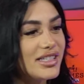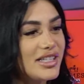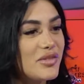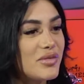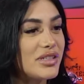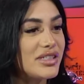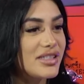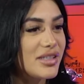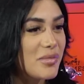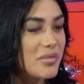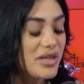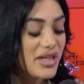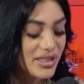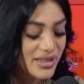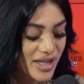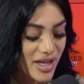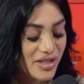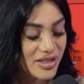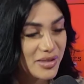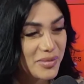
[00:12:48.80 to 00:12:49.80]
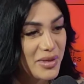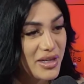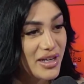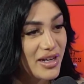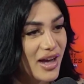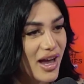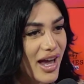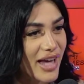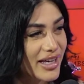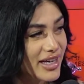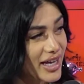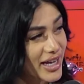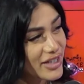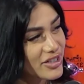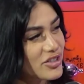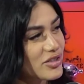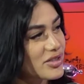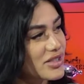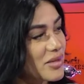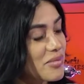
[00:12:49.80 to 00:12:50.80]
when somebody tells me I can't
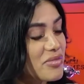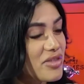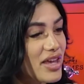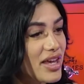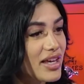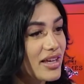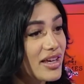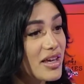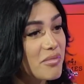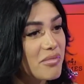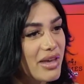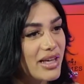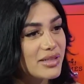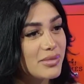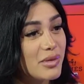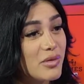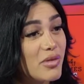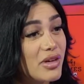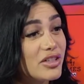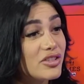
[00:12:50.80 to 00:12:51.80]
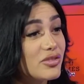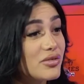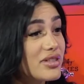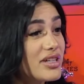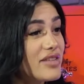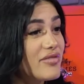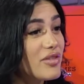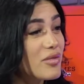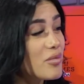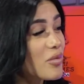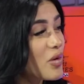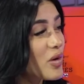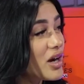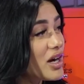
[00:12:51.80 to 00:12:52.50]
do something, it makes me want to do it even more.